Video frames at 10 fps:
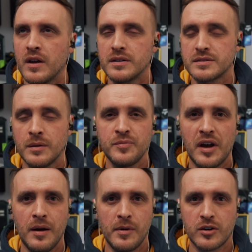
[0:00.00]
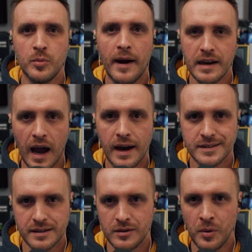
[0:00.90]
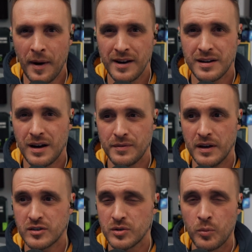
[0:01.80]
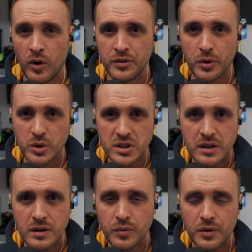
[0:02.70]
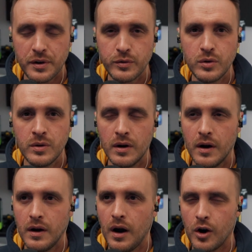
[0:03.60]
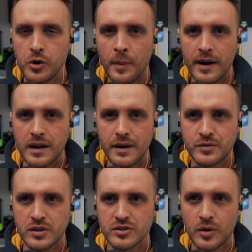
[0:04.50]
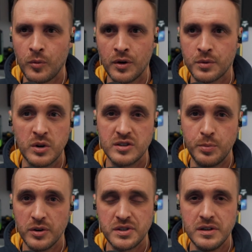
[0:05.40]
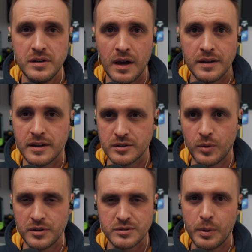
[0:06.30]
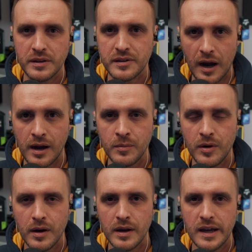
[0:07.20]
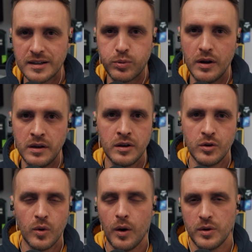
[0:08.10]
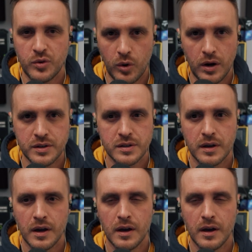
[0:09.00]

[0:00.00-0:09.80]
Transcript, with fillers: sometimes like you might ask and you might have like someone toxic in front of you, or you might have just someone who is busy and doesn't want to spend time explaining you how it works.